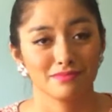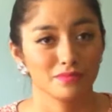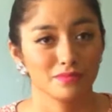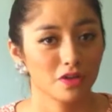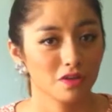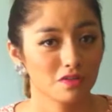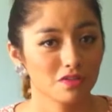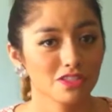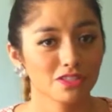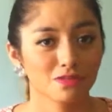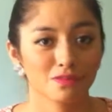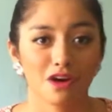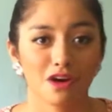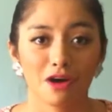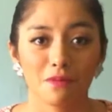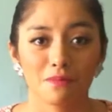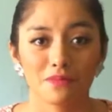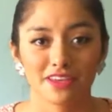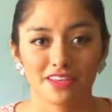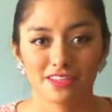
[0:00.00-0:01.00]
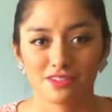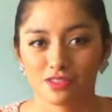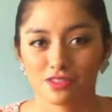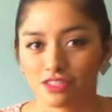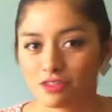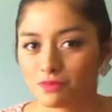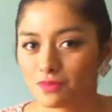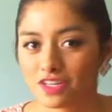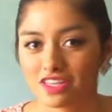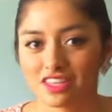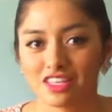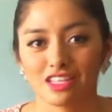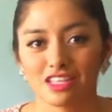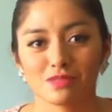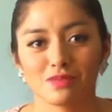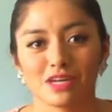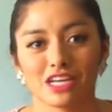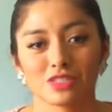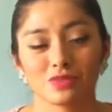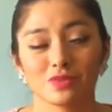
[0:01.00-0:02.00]
boyfriend's mom because it's her birthday
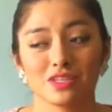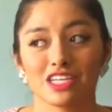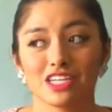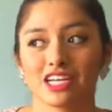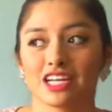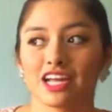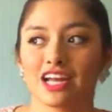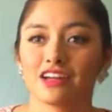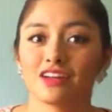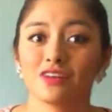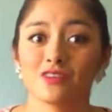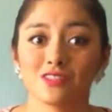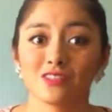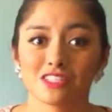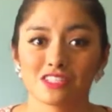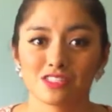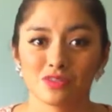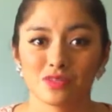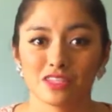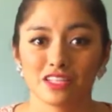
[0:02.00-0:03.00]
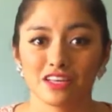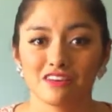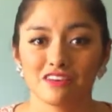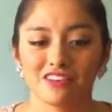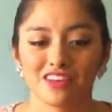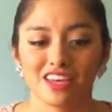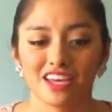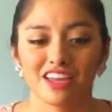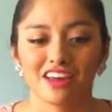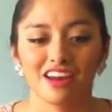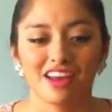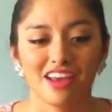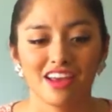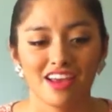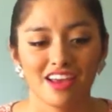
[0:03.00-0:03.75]
this past week and I knew that she would love it.